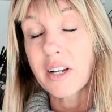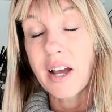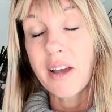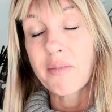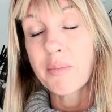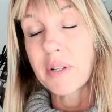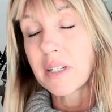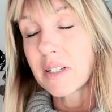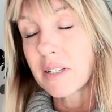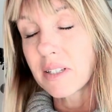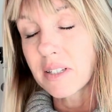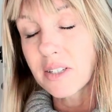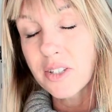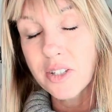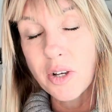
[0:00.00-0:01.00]
I've been
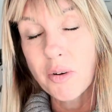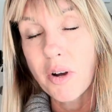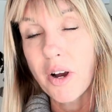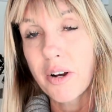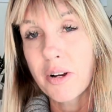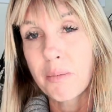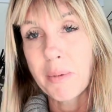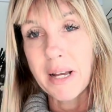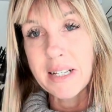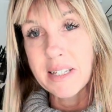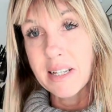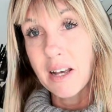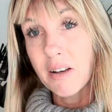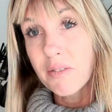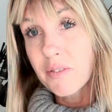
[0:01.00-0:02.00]
so hard on
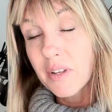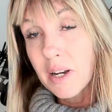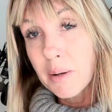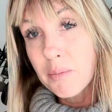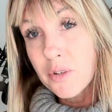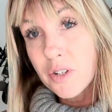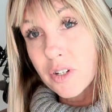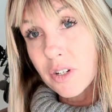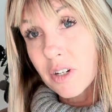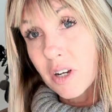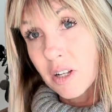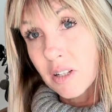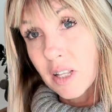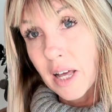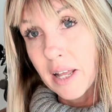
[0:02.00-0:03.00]
myself, and I'm sure a
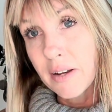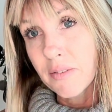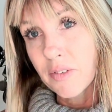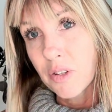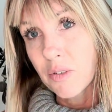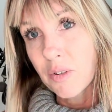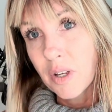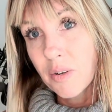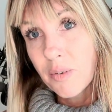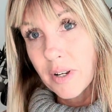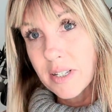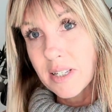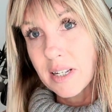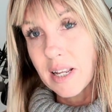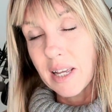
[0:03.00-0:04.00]
lot of you can
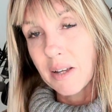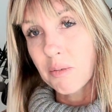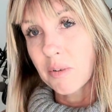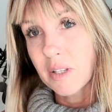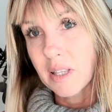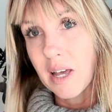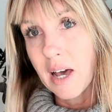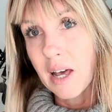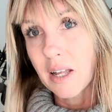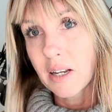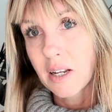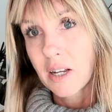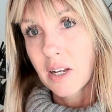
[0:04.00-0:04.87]
resonate with that.